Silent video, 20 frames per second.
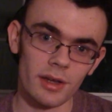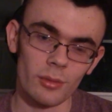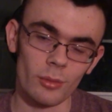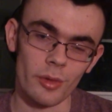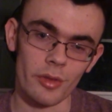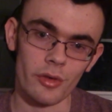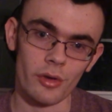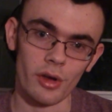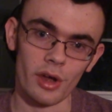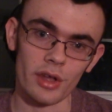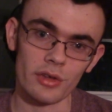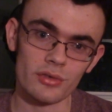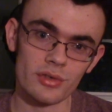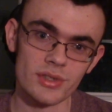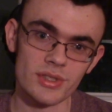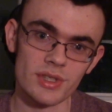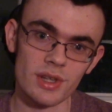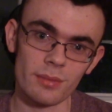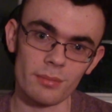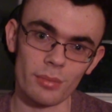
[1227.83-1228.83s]
Whether you're
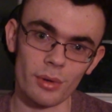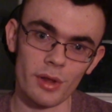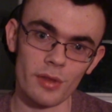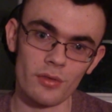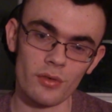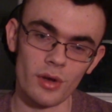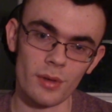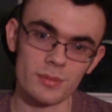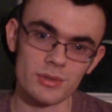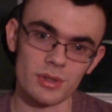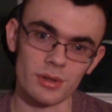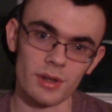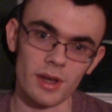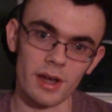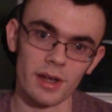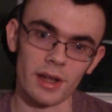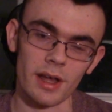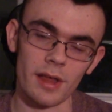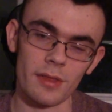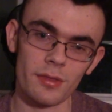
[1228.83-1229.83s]
interested in Breadcrumbs or
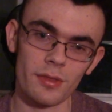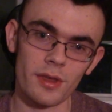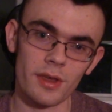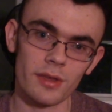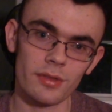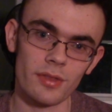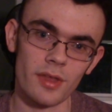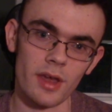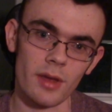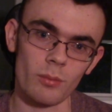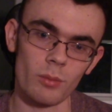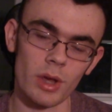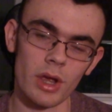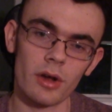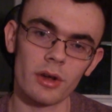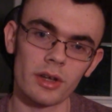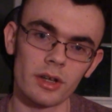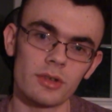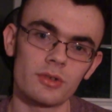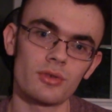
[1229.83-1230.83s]
not, I think that we
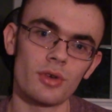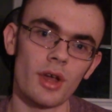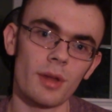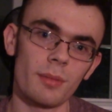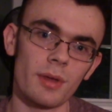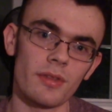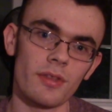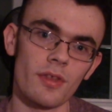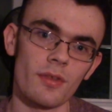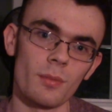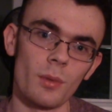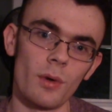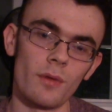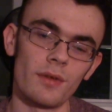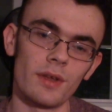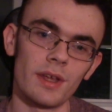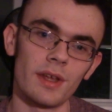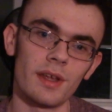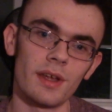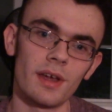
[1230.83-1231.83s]
are going to try and make this
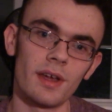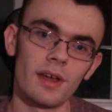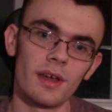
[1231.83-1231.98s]
movie